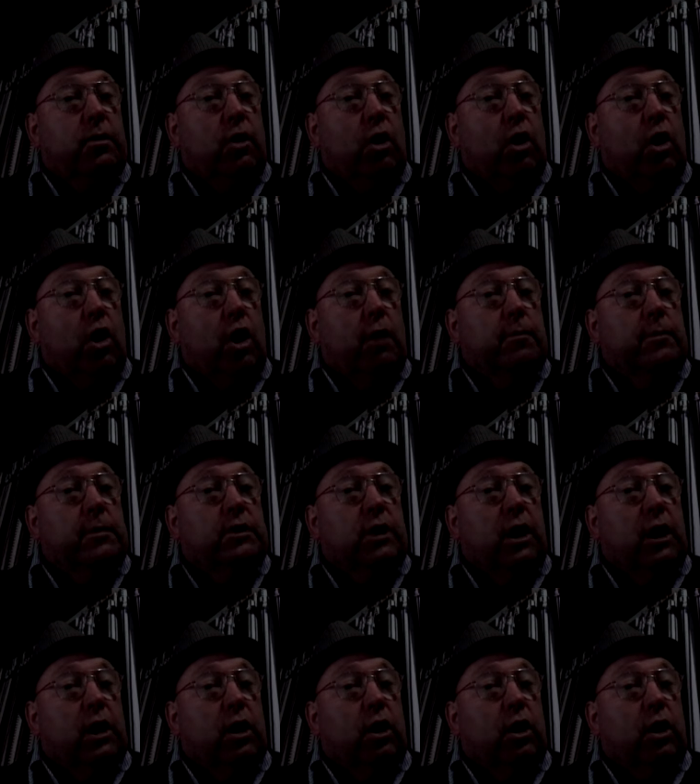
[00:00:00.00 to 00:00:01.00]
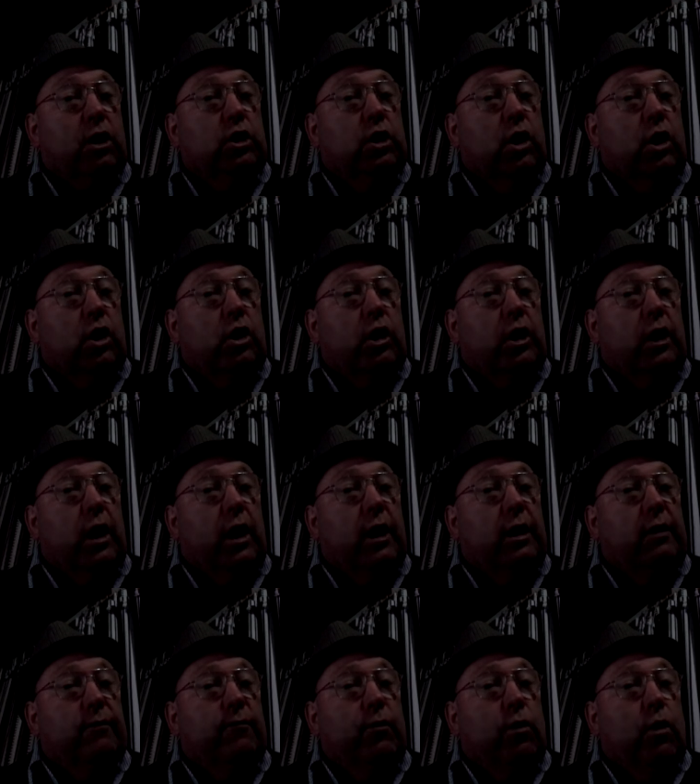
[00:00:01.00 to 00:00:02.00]
Time is getting like
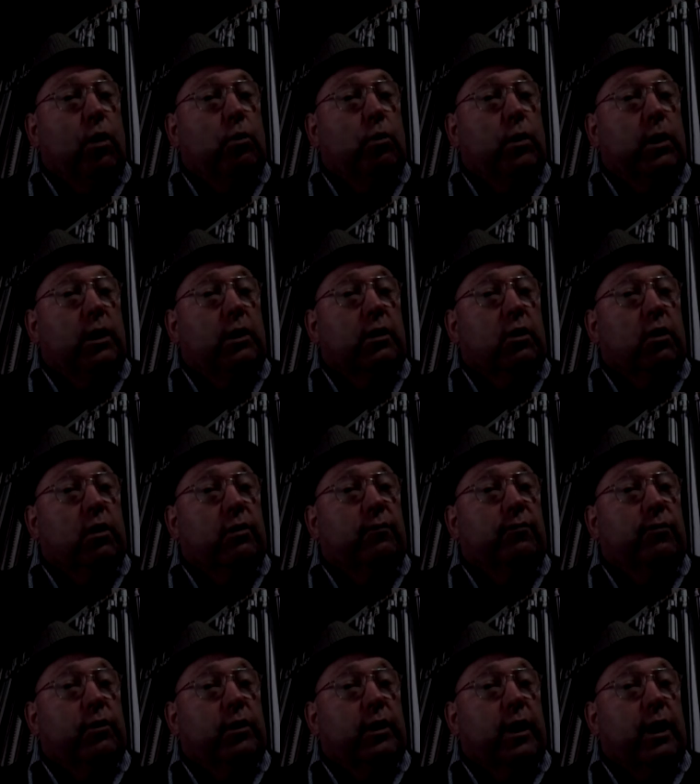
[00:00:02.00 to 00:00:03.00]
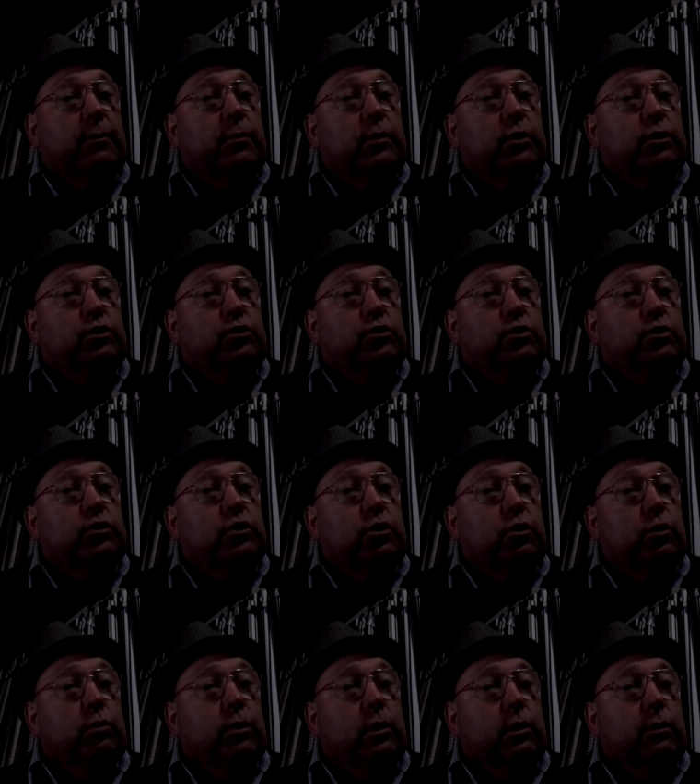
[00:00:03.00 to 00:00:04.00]
1984, written 1948 by George
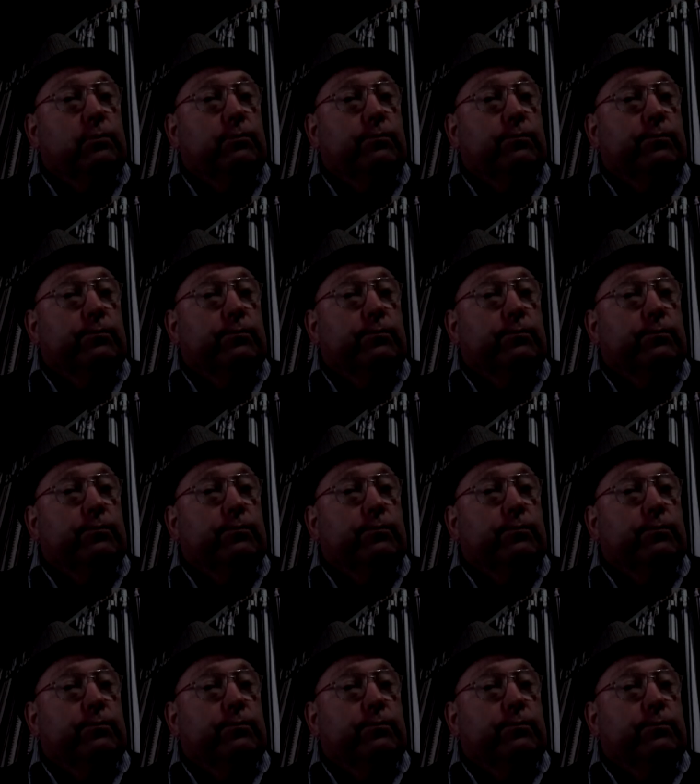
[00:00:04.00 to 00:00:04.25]
Orwell.